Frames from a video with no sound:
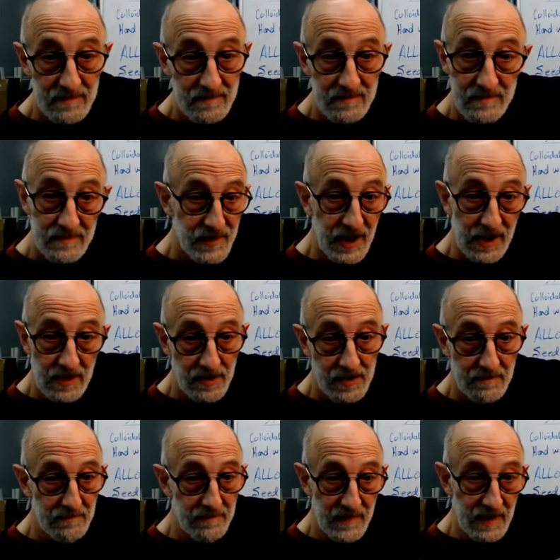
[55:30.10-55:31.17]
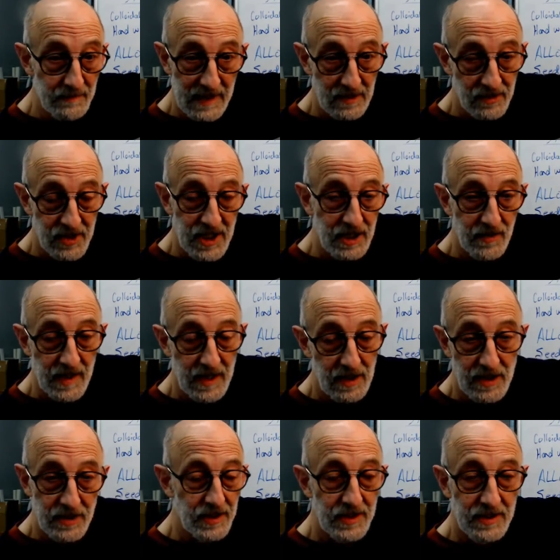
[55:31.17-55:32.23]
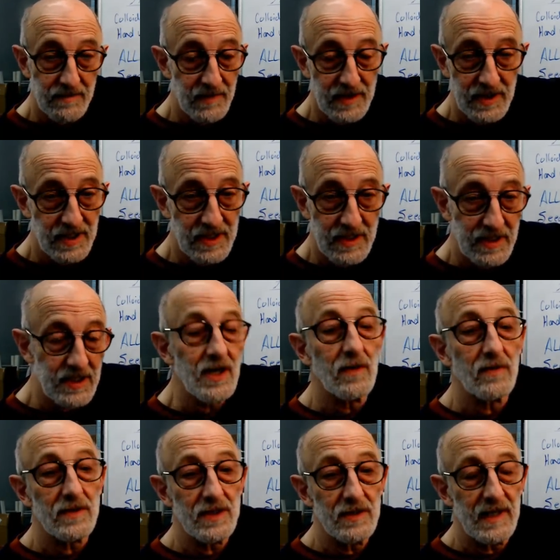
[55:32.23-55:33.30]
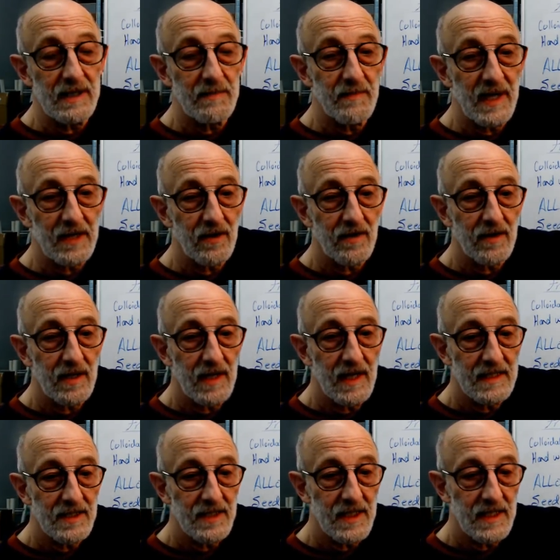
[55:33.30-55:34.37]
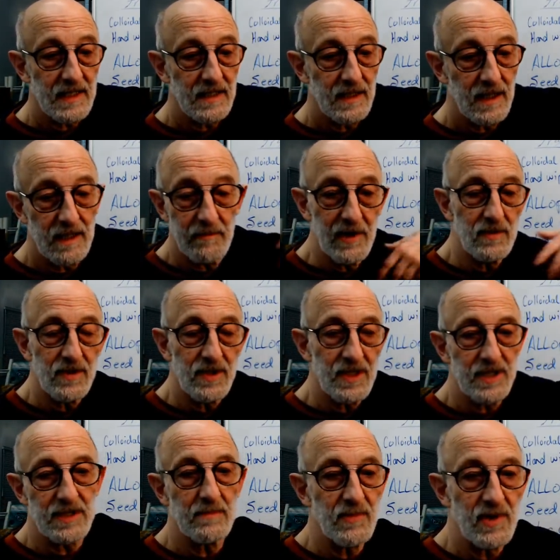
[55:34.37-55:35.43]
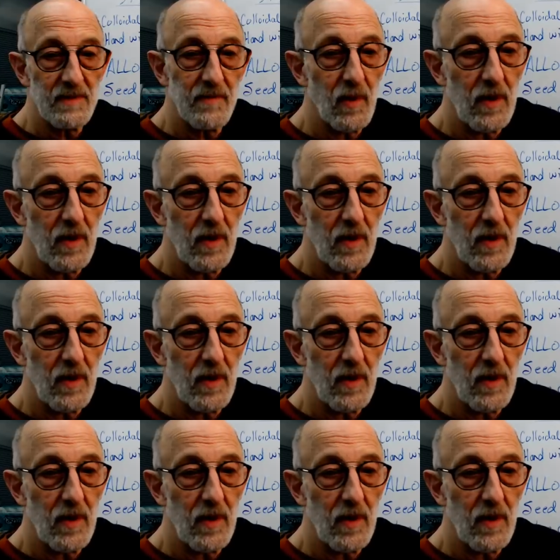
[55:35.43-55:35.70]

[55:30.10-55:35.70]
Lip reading: the middle tier there. You just don't do any better as a immune system support